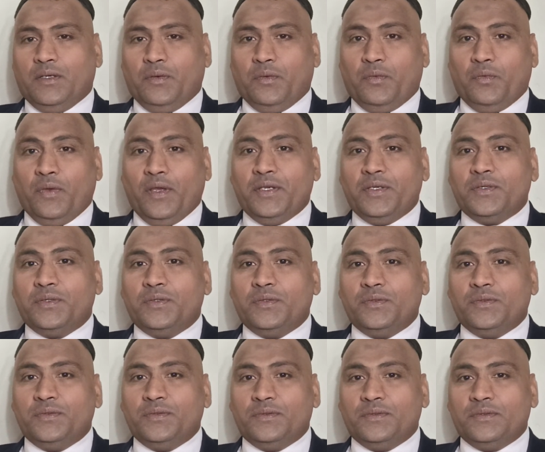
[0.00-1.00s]
When
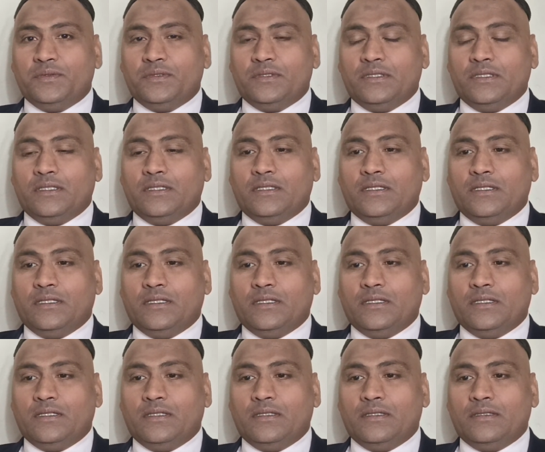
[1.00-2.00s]
you
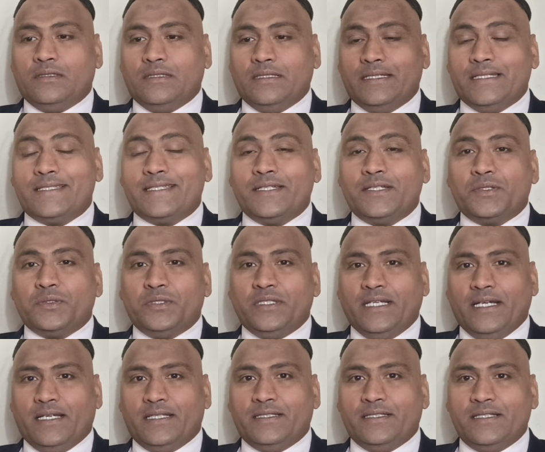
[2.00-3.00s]
listen to
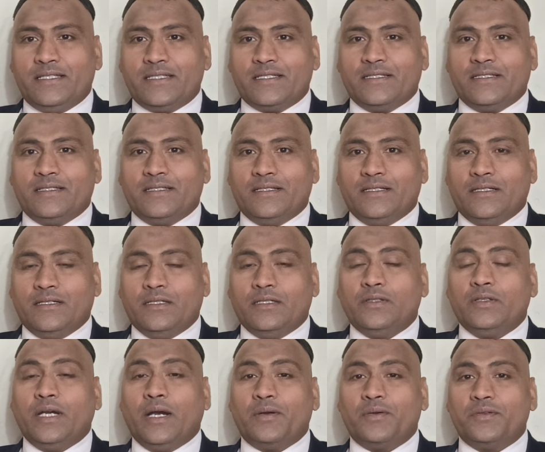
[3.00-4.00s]
the others,
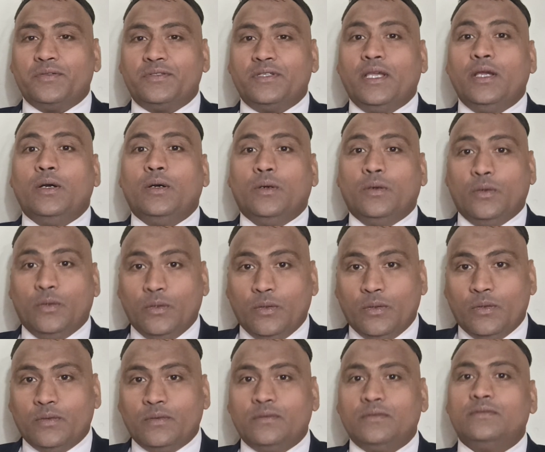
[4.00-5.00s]
you have to say
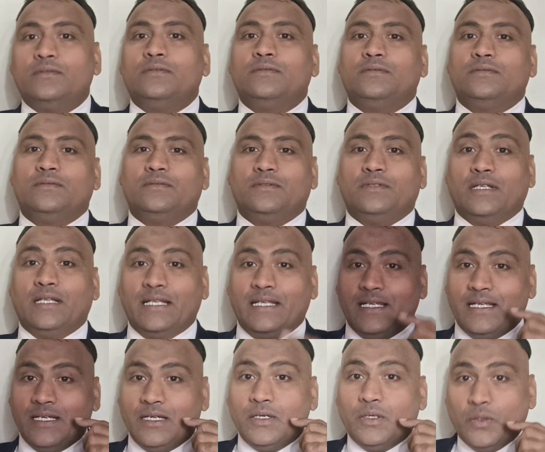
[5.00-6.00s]
ooh,
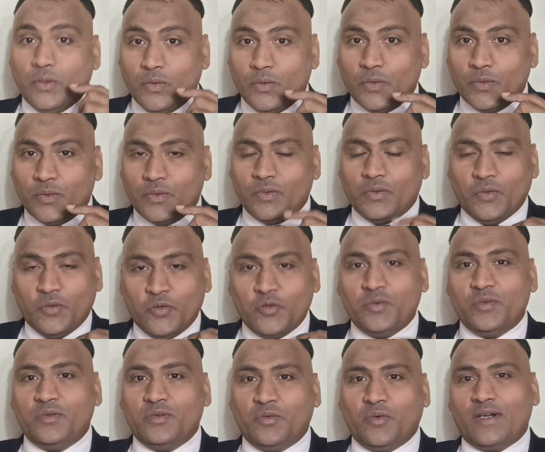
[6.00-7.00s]
ooh,
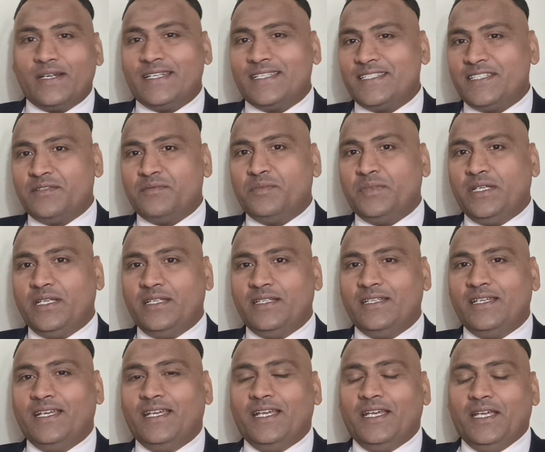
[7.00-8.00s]
ooh. What does it
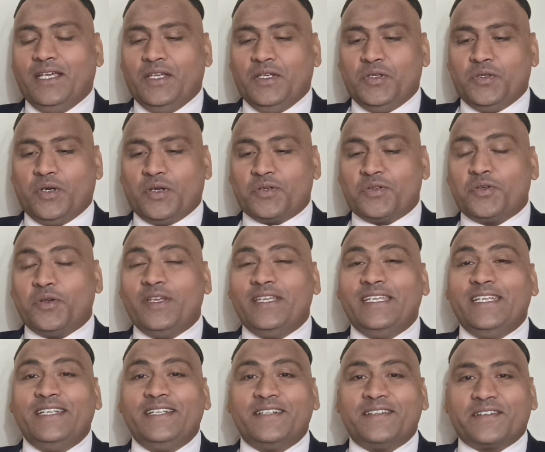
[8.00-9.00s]
mean? You are
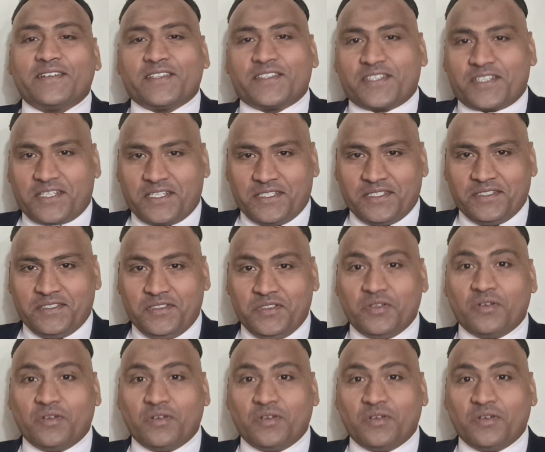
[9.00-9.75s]
showing interest.